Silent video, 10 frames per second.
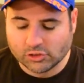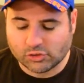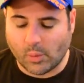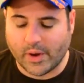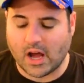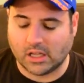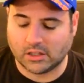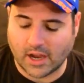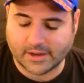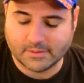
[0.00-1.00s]
So I went
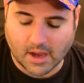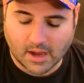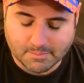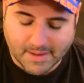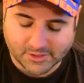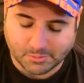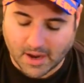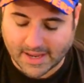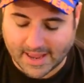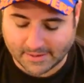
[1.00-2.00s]
online on Best
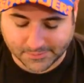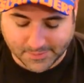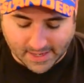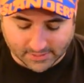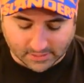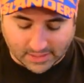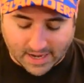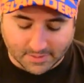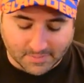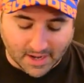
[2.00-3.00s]
Buy and found a
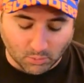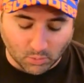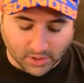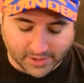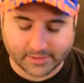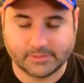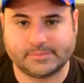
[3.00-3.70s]
lot of them that I wanted,